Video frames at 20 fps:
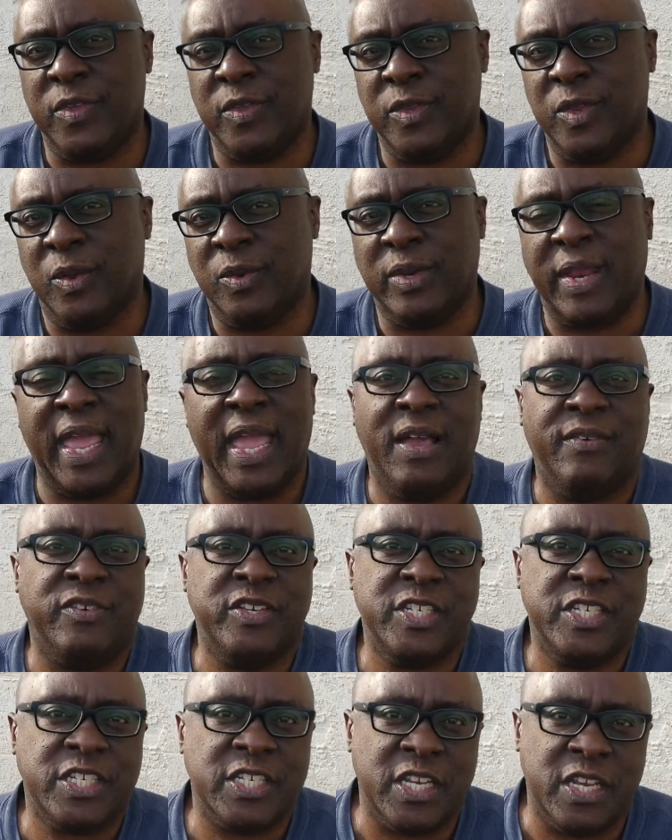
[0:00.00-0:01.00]
You know, they have a
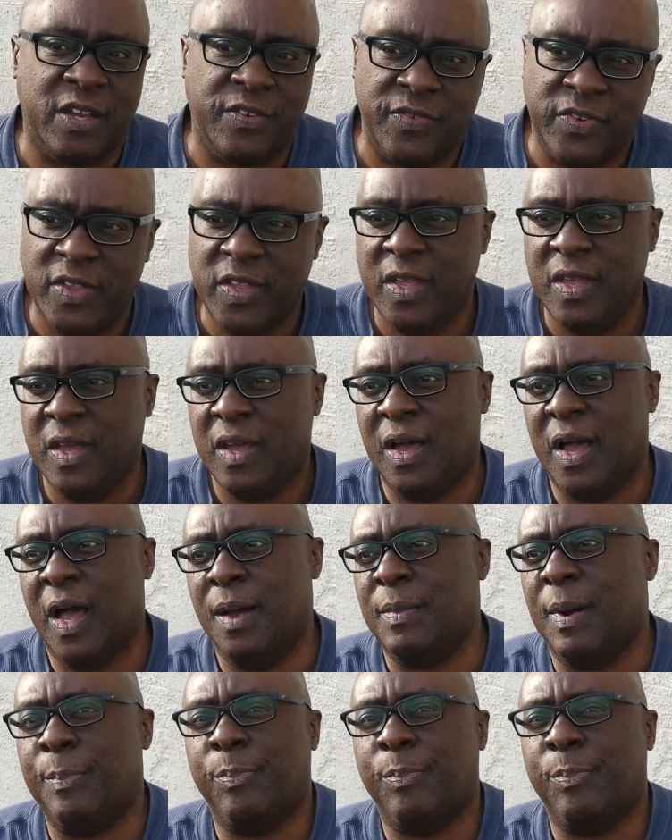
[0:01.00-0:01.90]
chef, um,